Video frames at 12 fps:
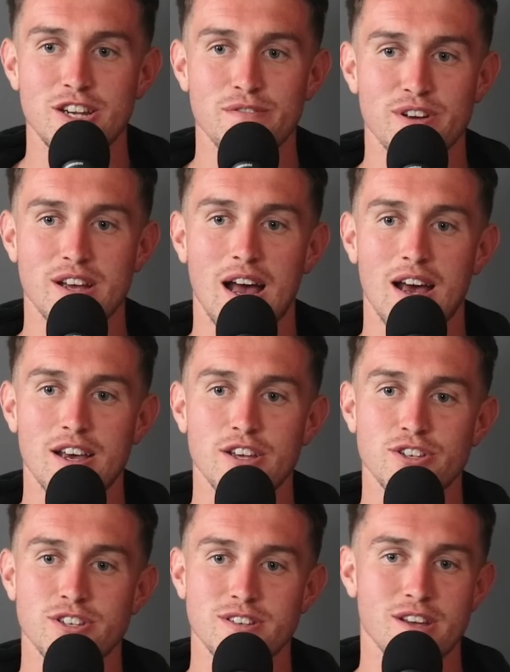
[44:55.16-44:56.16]
different
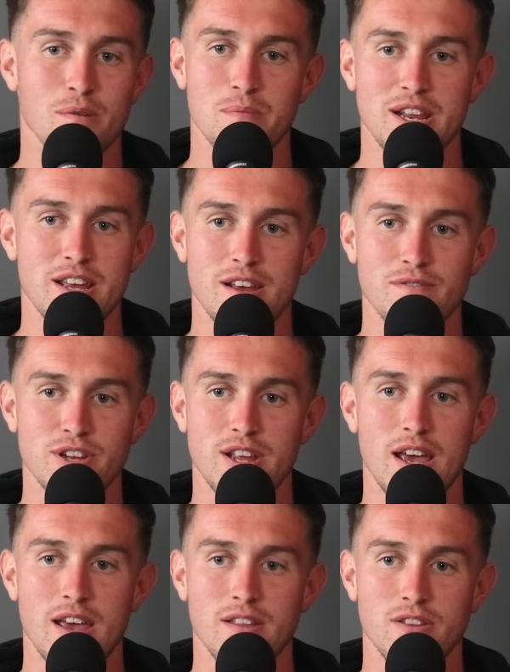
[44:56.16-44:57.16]
guys coming in every
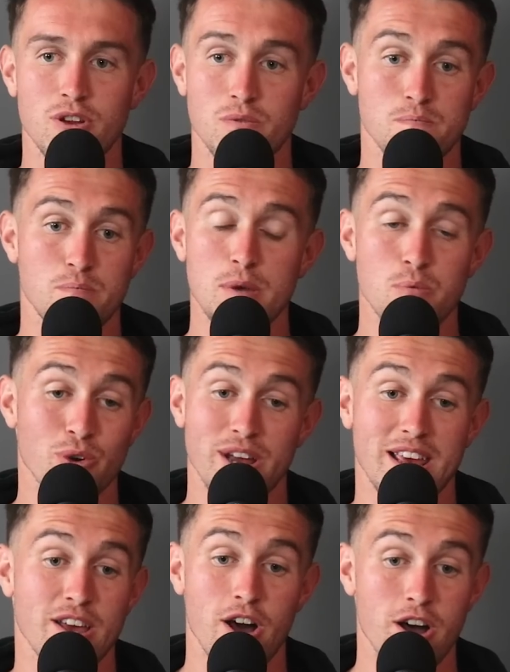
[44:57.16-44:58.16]
day and you know, people were
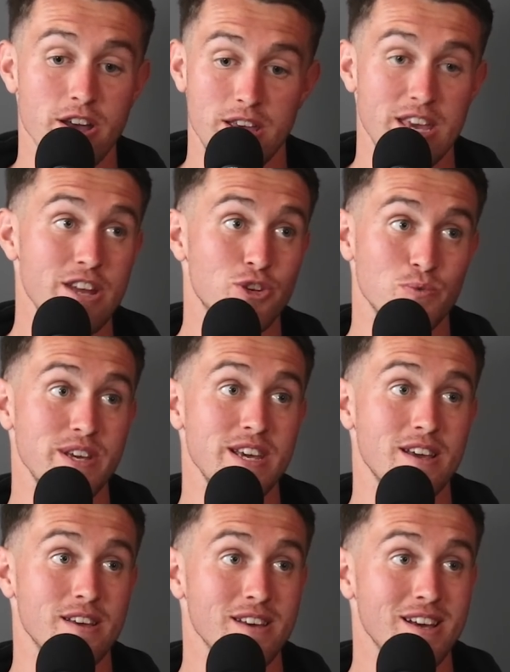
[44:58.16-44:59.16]
getting cut each
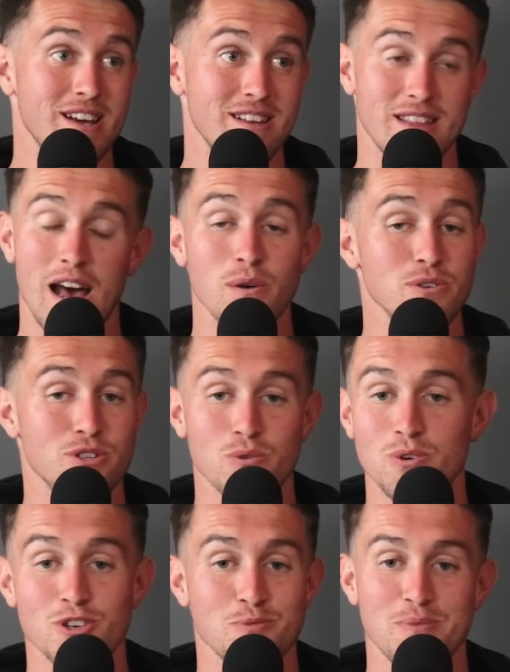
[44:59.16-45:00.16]
week. Mm. That was the
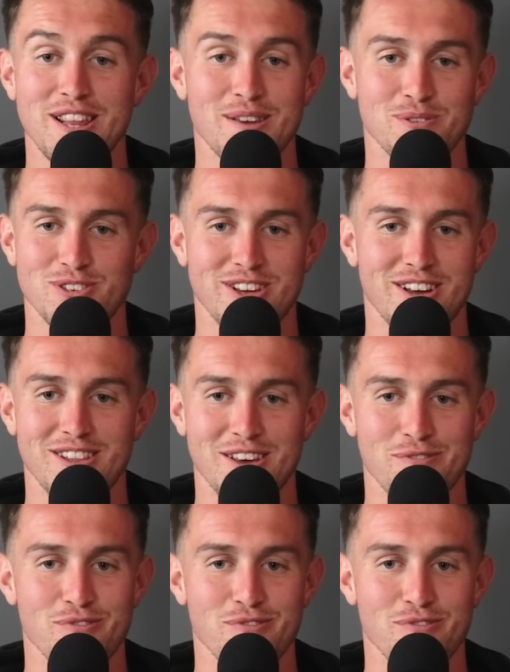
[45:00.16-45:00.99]
worst meeting was like on like